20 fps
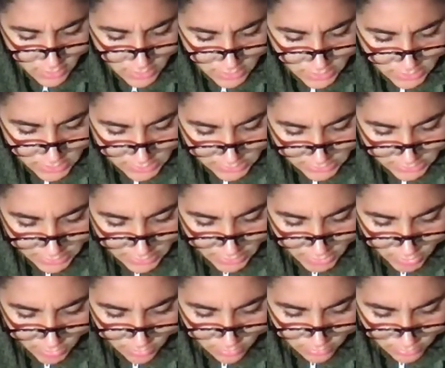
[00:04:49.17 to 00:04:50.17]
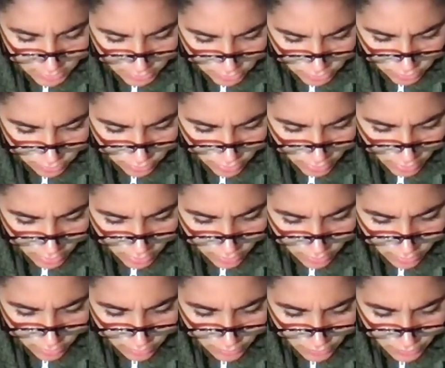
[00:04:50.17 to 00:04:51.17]
He say, but you
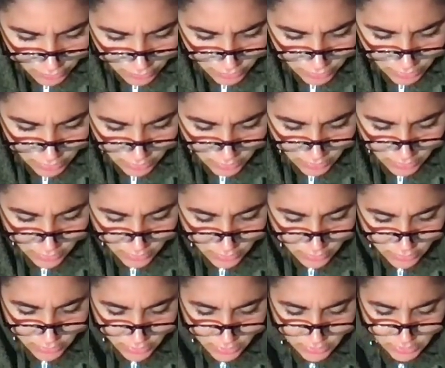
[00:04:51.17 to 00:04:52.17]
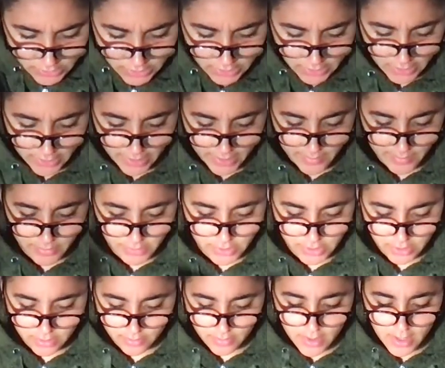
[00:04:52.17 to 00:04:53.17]
home, Cujo. Cujo say, Captain
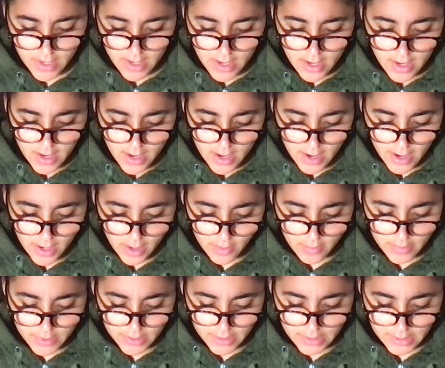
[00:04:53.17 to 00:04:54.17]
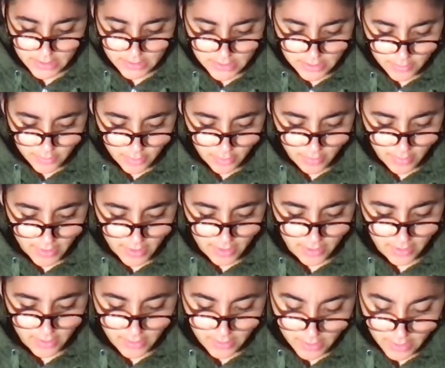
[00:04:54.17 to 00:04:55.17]
Jim, how big is the mobile?
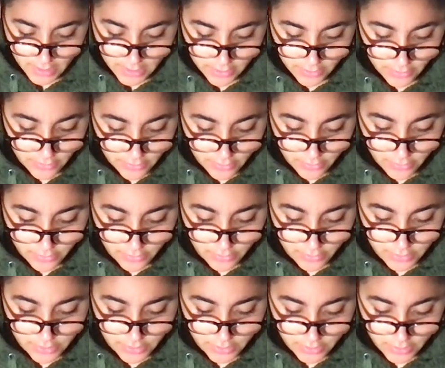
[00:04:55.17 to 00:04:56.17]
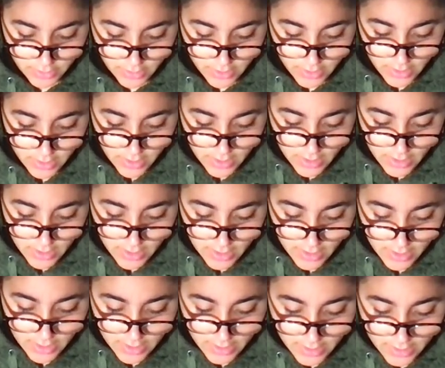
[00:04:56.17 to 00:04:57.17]
I don't know, Cujo.
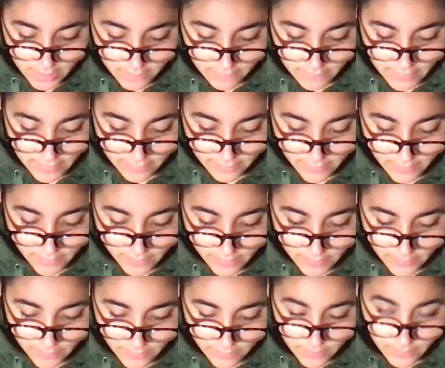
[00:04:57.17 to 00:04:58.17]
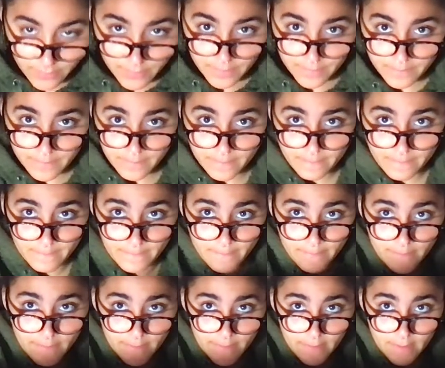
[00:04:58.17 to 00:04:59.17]
I Didn't get that. Could you
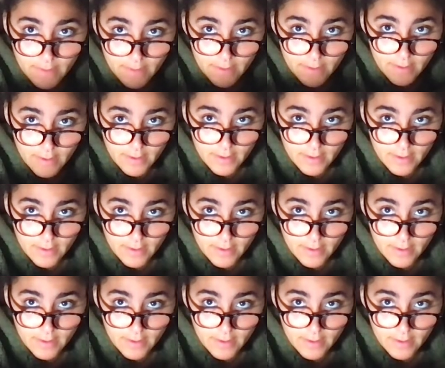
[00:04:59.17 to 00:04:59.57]
try again?